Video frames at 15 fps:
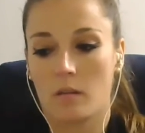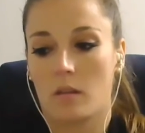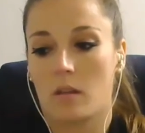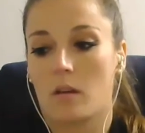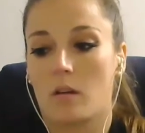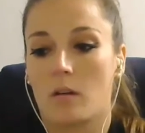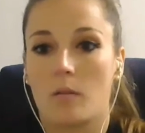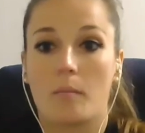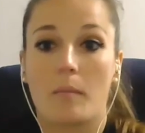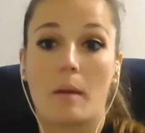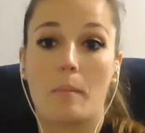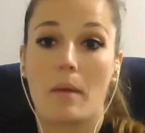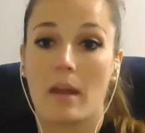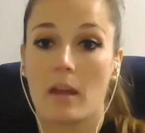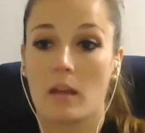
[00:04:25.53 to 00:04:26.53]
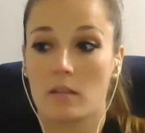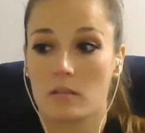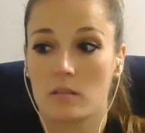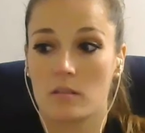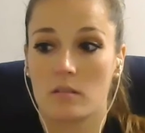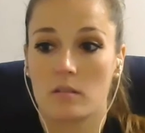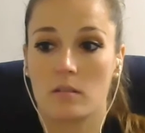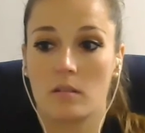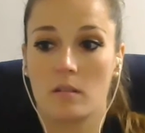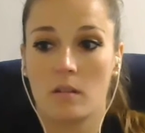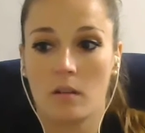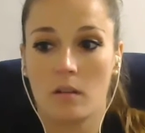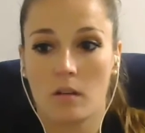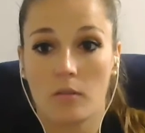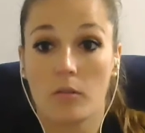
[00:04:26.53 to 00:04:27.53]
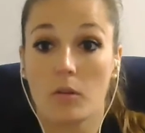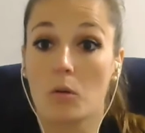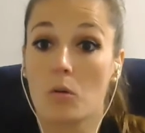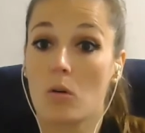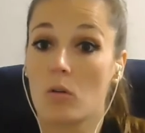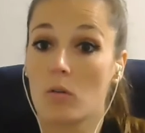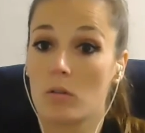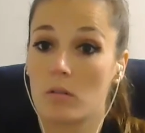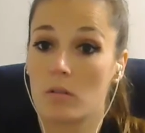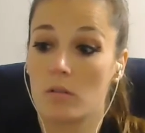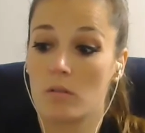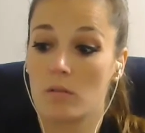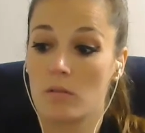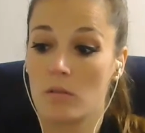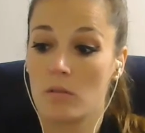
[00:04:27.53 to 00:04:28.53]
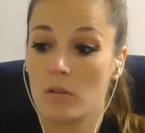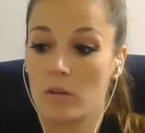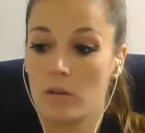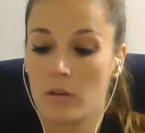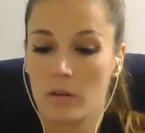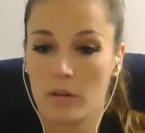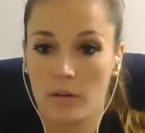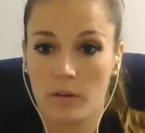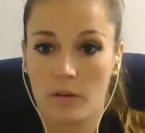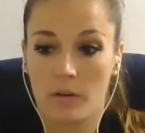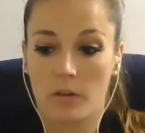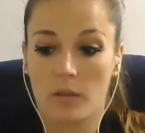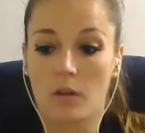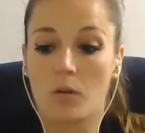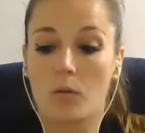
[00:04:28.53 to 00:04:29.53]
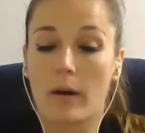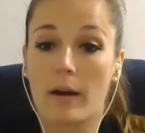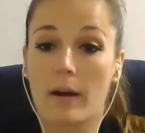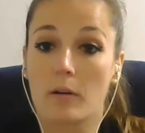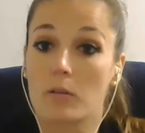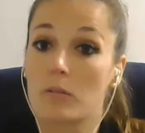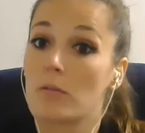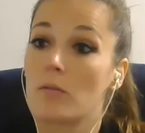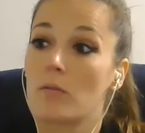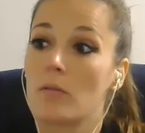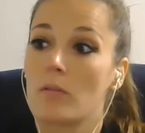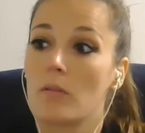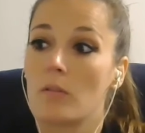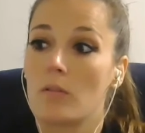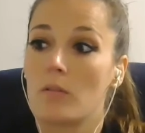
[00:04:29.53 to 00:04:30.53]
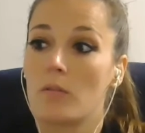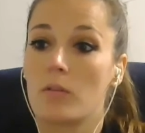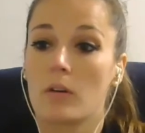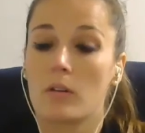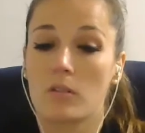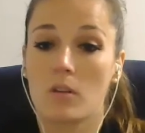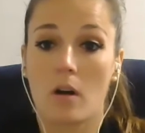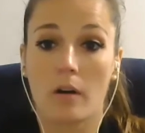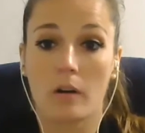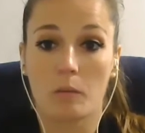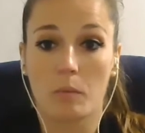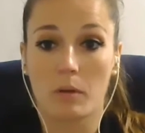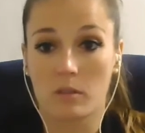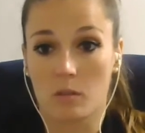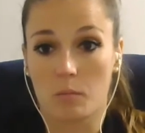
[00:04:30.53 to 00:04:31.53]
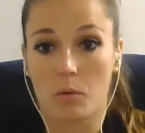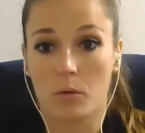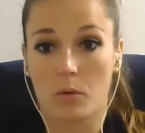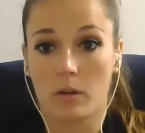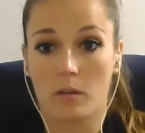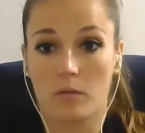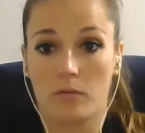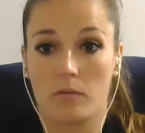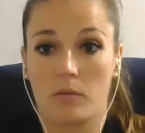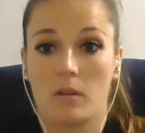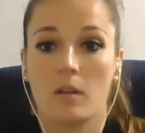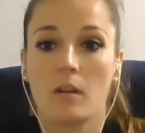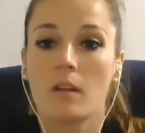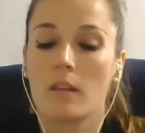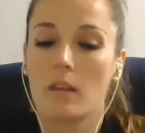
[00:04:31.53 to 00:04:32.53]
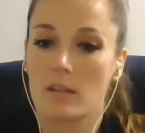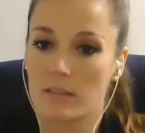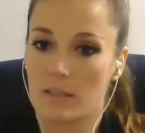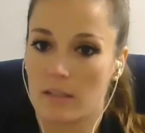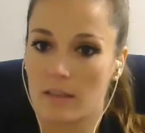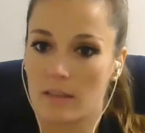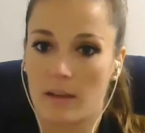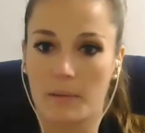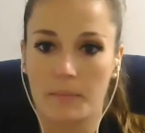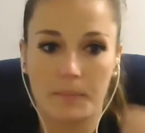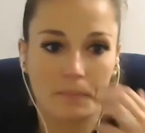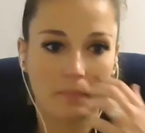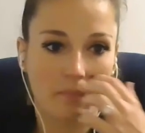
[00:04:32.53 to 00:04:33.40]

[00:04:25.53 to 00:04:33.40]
My pants feel cold. The ground feels hard but supportive. Things like that.